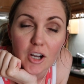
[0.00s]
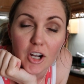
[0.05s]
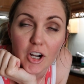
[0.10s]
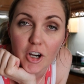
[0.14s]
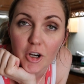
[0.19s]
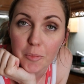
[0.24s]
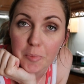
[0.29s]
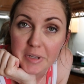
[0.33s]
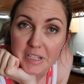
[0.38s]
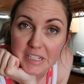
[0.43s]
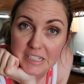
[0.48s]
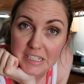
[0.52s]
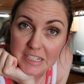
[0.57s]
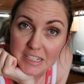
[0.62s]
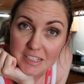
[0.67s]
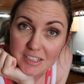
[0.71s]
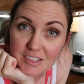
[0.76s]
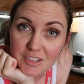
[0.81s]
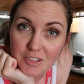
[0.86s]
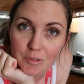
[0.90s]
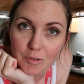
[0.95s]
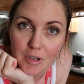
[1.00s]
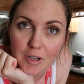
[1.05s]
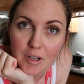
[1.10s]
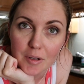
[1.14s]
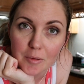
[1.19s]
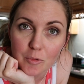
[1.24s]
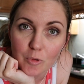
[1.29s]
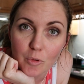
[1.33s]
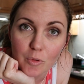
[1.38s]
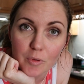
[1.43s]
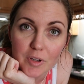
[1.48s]
are busy, so
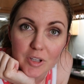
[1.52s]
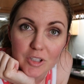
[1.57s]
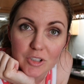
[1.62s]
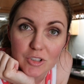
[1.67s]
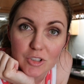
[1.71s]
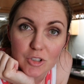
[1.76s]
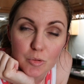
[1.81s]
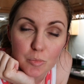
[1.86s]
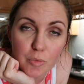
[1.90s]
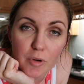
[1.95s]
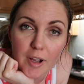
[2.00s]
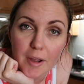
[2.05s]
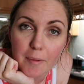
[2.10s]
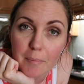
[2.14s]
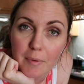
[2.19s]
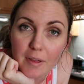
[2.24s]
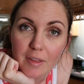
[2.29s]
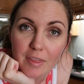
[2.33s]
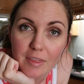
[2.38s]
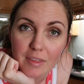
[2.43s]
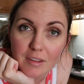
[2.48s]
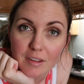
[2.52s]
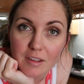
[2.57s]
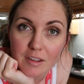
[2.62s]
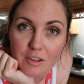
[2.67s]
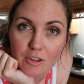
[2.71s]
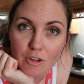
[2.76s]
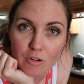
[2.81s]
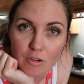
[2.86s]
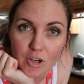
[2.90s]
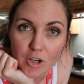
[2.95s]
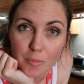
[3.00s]
I'm going to prep the
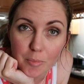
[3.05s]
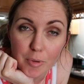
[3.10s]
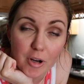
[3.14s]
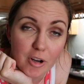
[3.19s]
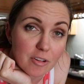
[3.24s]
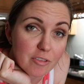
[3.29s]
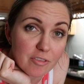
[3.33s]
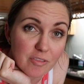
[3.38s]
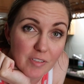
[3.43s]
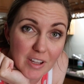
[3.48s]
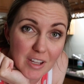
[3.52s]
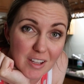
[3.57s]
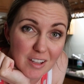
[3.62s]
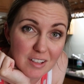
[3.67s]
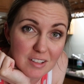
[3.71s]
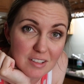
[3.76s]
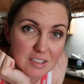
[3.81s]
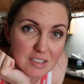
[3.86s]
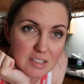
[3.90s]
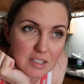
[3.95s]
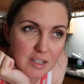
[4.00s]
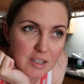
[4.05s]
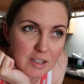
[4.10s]
yogurt parfaits